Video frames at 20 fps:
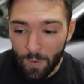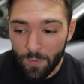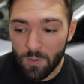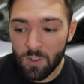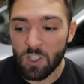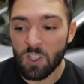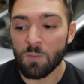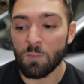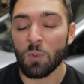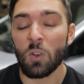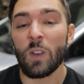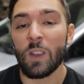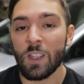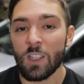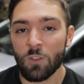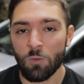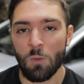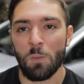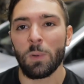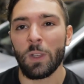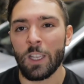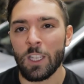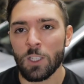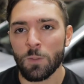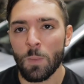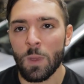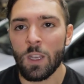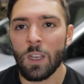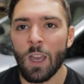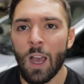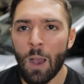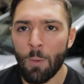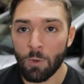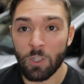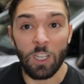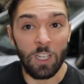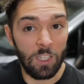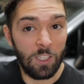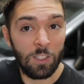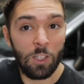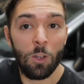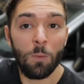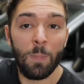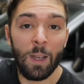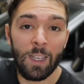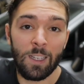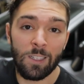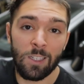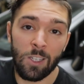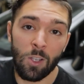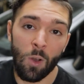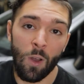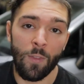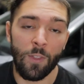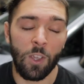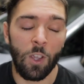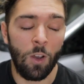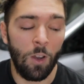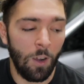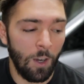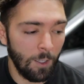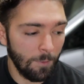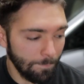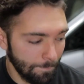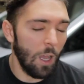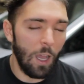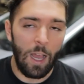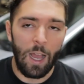Springs replacement, which I still might do on the car.